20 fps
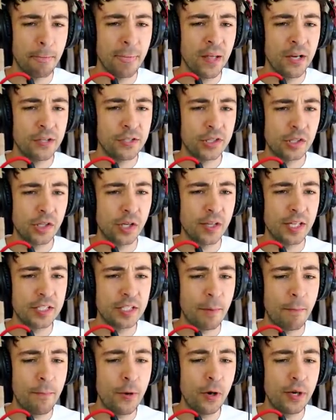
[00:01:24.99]
So there's a
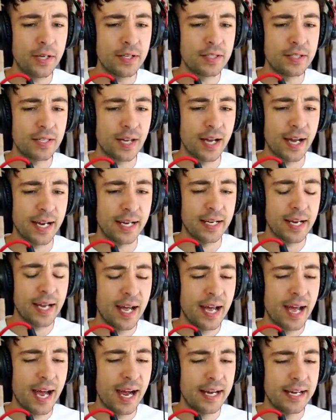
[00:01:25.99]
book inside,
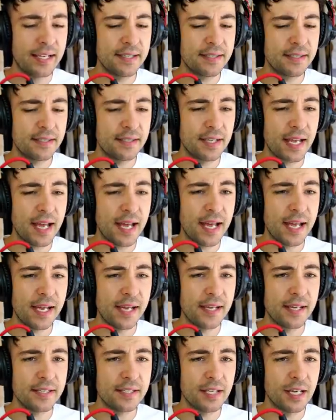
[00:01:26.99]
and it
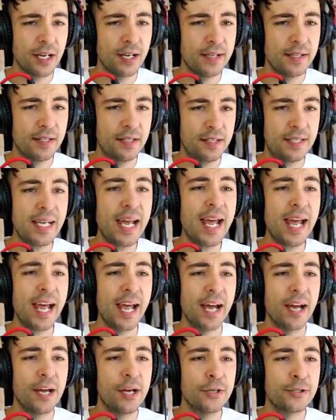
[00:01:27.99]
says, Dare,
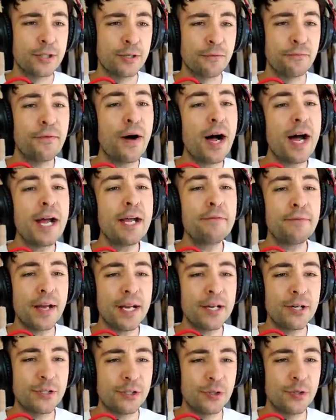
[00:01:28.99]
survive in
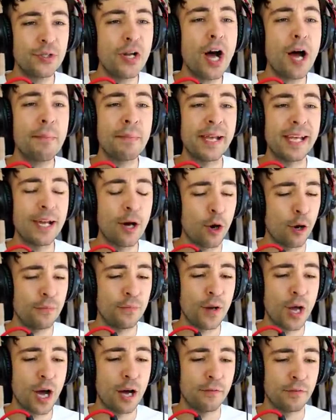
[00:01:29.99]
a tsunami of
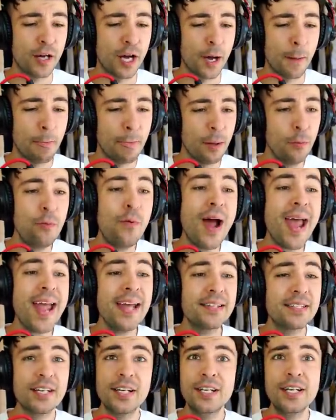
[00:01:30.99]
lava.
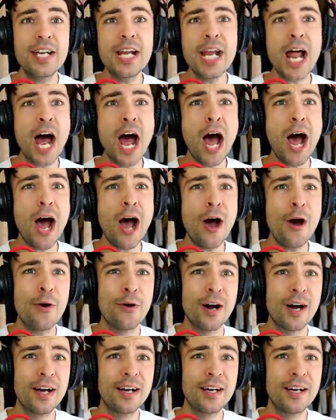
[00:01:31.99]
Wait, no!